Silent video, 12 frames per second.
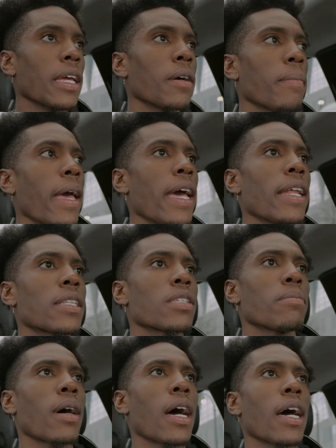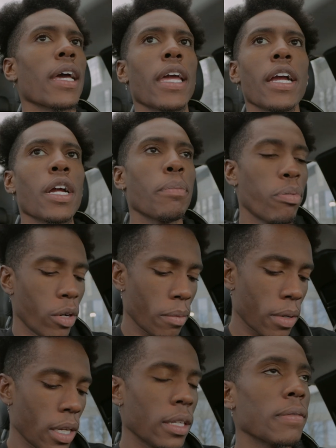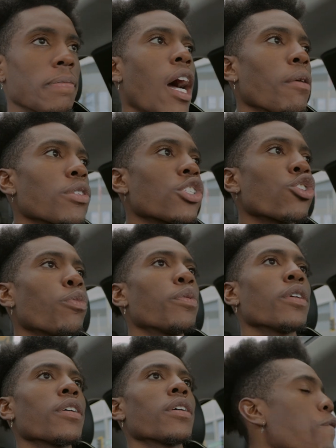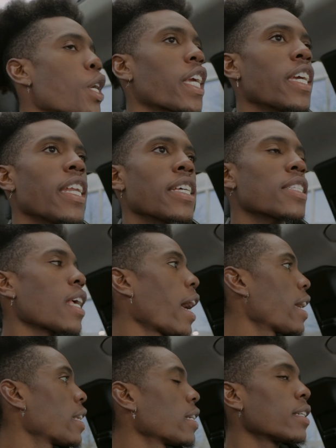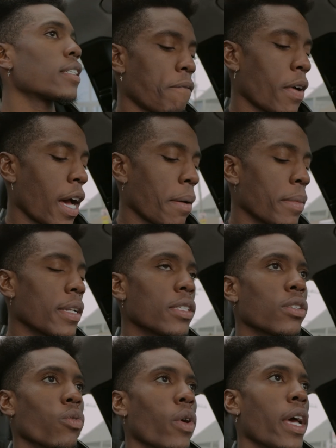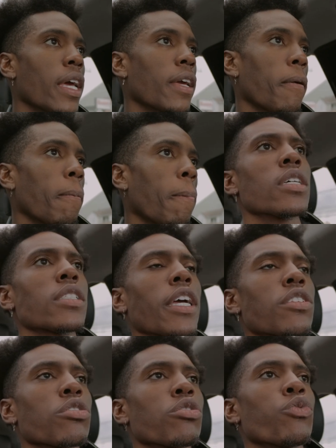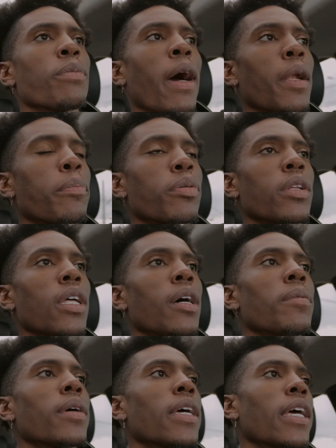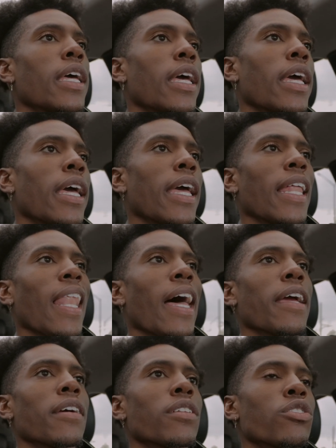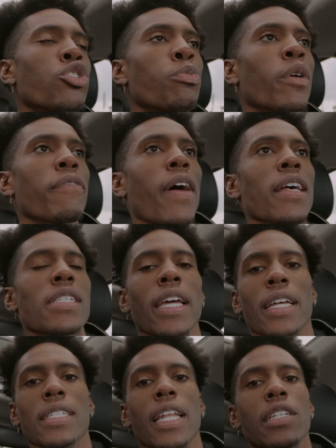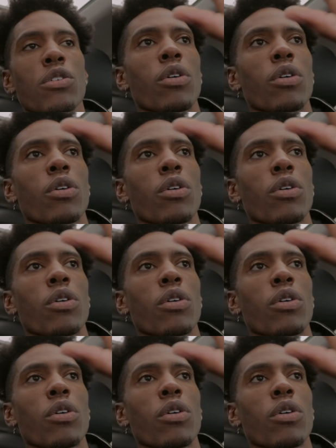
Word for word: am headed to my hair appointment I'm super freaking excited. Five minutes away. Stay tuned. We about to pull up in like 2.5 seconds. Let's